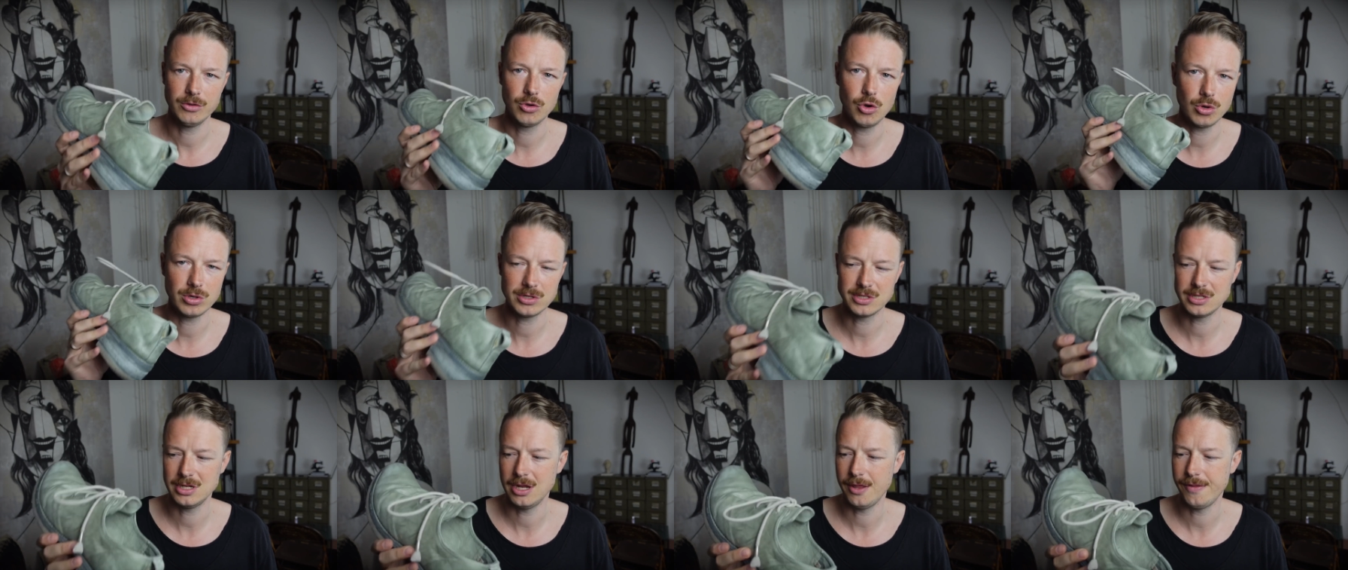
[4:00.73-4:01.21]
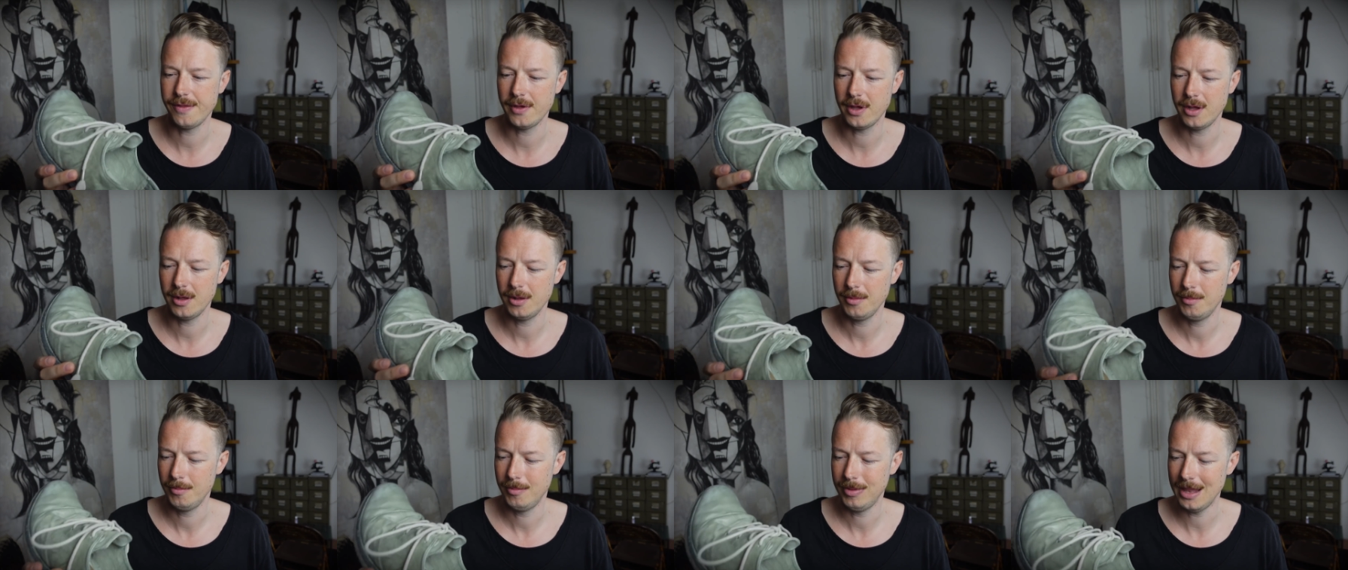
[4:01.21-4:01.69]
Coarse
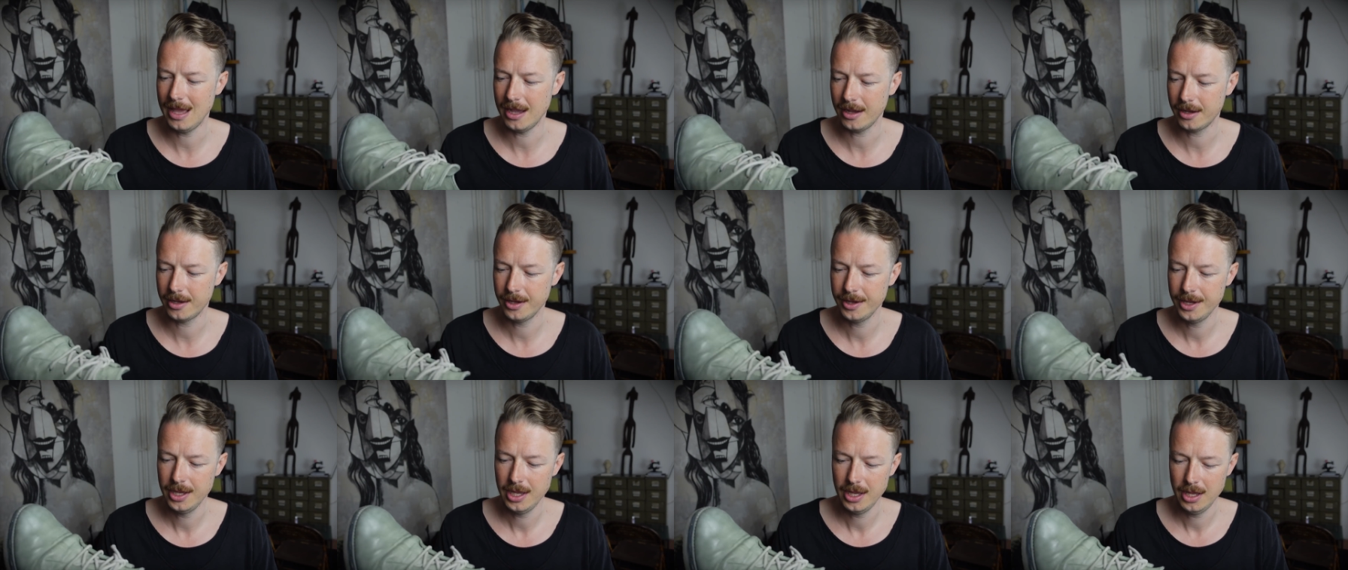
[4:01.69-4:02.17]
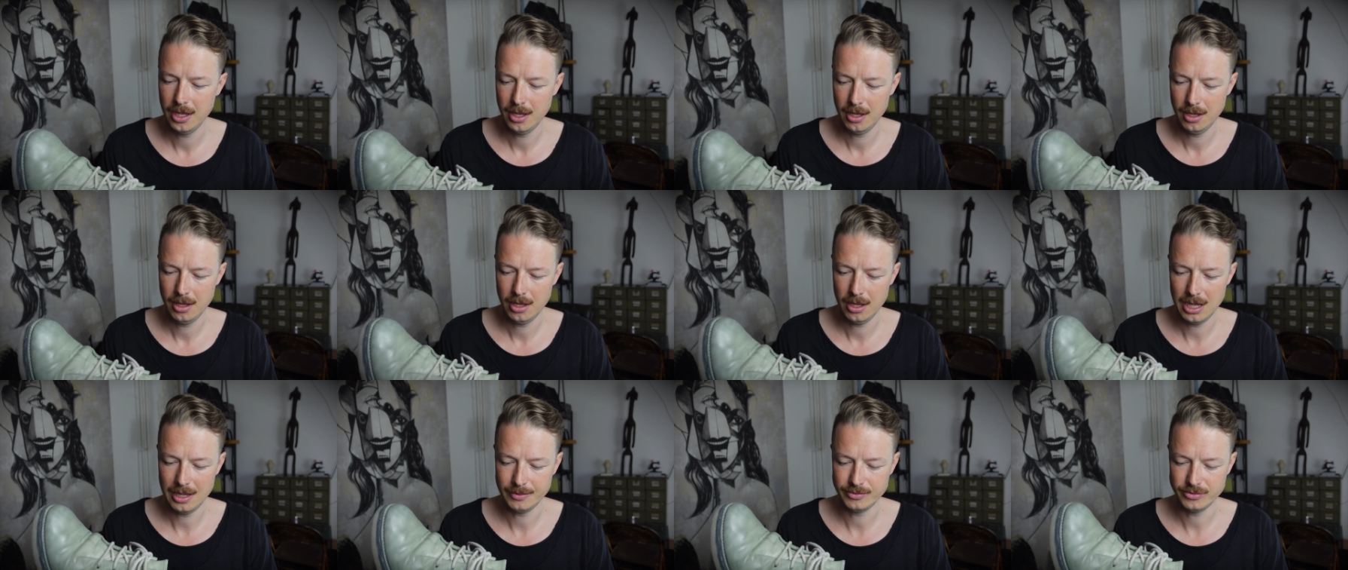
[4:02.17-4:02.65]
leather, black.
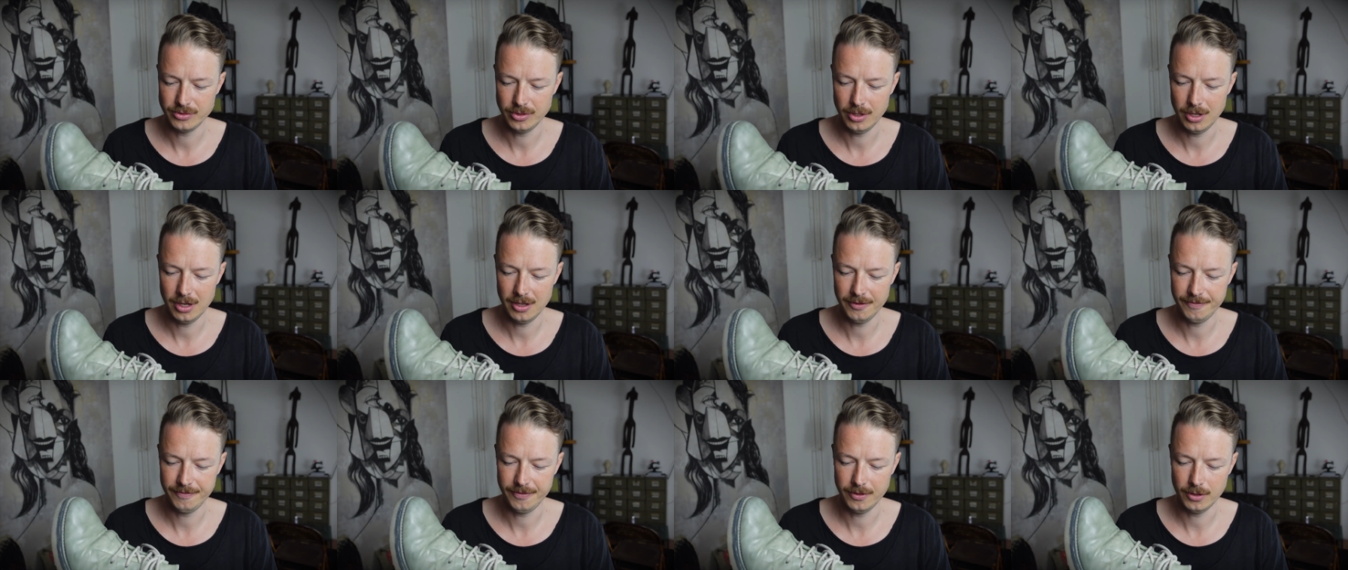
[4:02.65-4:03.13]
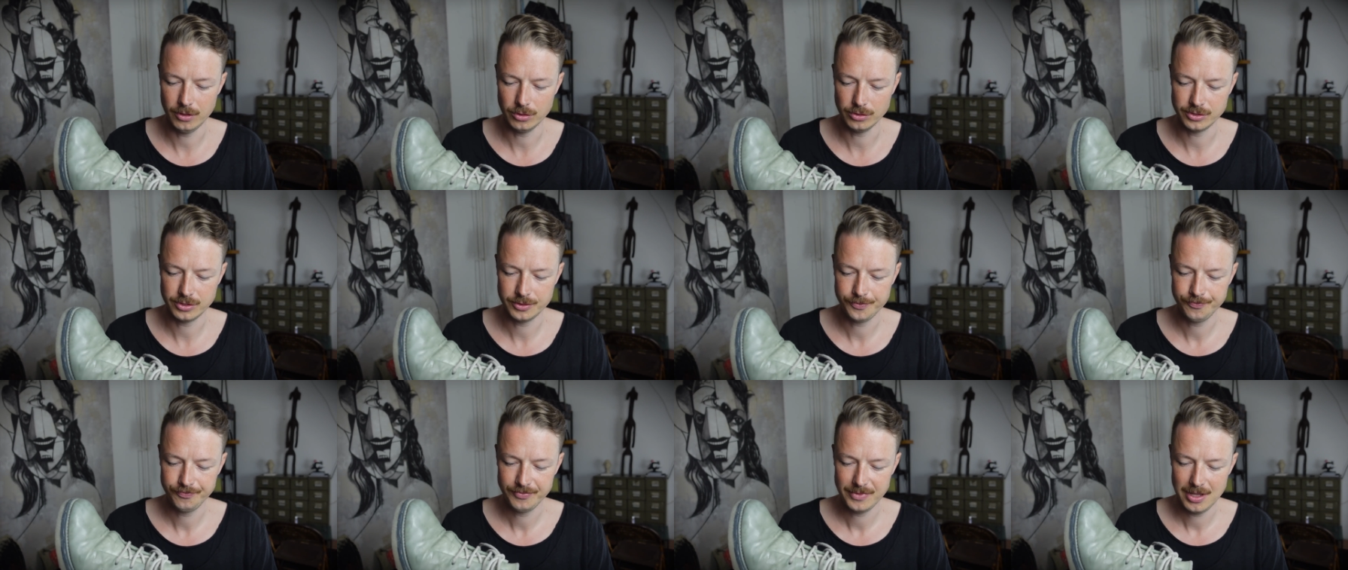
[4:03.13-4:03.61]
Absolutely love
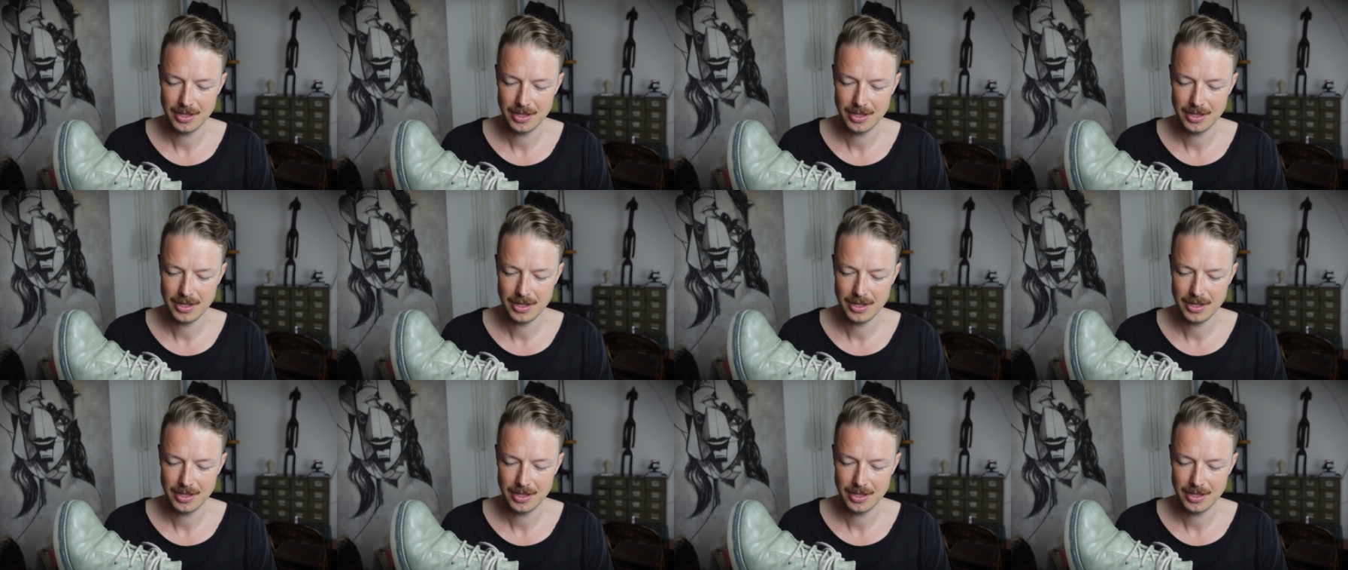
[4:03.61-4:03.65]
those.